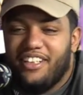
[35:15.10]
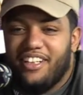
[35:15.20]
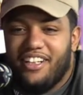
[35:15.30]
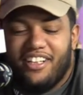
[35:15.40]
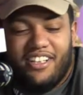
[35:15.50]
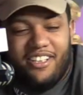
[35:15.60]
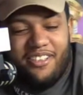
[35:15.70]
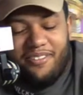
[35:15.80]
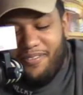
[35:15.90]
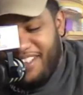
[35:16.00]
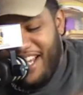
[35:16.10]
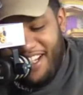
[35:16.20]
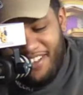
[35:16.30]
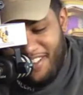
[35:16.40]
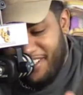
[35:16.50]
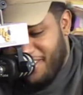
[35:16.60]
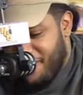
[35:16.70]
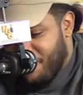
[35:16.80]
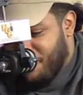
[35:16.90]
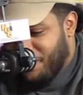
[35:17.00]
Sure. Yeah.
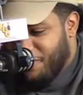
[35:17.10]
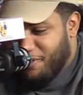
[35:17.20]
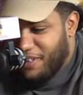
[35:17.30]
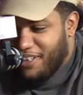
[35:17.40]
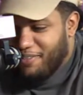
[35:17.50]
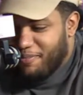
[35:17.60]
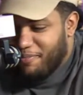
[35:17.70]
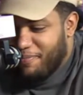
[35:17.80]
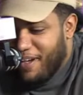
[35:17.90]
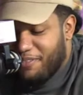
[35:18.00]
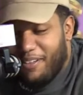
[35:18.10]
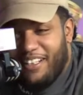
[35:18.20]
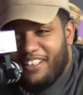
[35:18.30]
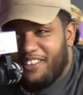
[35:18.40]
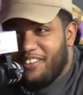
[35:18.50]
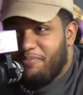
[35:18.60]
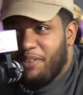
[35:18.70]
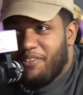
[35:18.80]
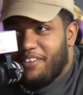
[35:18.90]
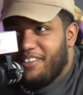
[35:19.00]
I just want
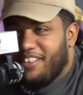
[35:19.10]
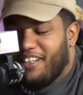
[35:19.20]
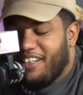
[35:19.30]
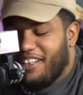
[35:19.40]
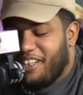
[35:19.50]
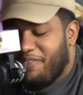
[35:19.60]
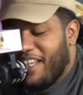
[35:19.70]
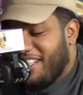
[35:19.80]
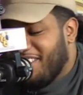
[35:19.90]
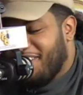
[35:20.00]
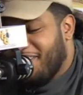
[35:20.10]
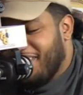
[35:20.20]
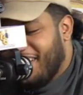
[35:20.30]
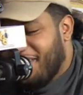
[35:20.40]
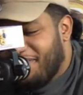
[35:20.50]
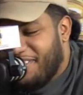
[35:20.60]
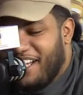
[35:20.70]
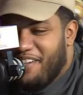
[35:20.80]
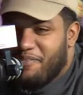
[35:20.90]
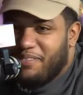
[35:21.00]
to give thanks to Odeth for
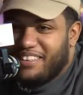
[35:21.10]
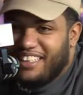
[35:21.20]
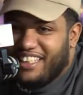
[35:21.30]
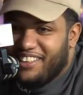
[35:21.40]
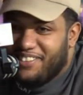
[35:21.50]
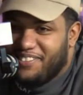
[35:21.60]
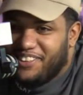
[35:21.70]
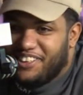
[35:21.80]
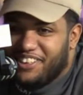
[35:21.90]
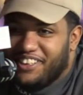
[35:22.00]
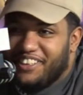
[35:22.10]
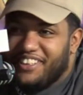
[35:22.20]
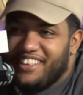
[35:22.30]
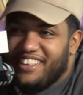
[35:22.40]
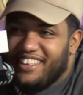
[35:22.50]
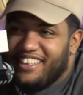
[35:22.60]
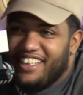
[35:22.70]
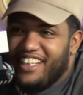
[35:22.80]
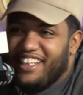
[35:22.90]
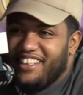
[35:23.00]
having me today, for sure.
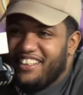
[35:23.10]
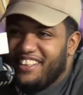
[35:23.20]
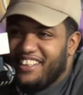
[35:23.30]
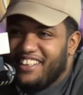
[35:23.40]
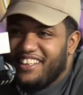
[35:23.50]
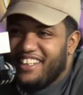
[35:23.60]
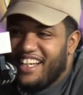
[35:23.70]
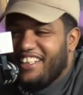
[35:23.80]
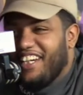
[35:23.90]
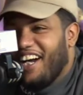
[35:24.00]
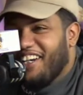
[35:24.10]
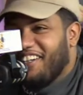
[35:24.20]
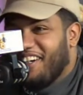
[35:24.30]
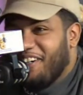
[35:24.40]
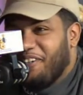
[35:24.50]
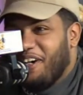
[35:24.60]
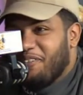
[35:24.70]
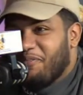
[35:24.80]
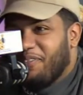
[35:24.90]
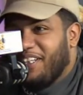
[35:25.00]
And any Higher Ground
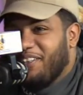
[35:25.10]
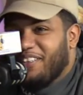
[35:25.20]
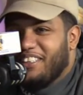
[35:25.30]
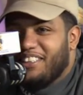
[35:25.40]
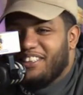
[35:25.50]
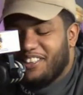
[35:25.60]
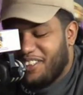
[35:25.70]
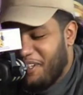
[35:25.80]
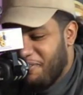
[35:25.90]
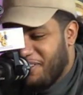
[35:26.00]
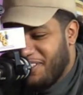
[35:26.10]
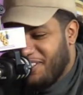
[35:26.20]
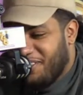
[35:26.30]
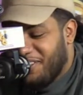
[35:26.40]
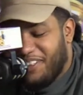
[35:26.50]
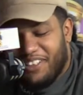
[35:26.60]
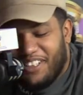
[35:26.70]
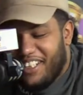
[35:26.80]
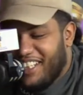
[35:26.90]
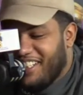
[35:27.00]
Gospel Radio listeners, come to the store. You're
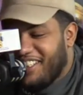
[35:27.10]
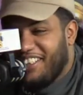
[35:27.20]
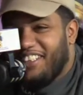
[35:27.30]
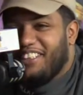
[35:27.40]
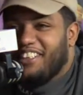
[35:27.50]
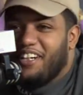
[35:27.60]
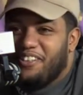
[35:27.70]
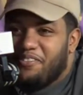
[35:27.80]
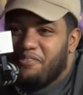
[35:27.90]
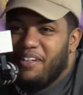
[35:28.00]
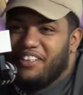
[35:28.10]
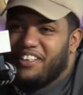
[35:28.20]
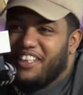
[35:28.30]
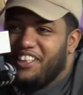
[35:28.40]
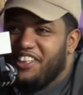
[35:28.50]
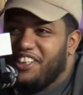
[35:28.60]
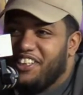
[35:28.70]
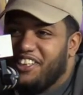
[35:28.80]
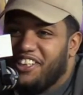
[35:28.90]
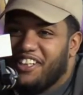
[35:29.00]
going to get a good discount if you mention
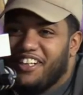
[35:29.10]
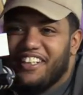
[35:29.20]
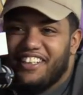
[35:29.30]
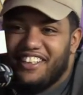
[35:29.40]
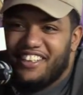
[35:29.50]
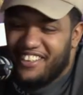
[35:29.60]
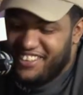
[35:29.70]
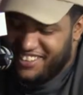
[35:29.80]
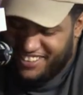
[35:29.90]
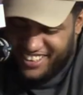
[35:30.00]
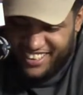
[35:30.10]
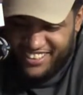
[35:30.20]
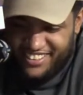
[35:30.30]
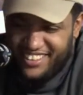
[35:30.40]
HGGR. Okay.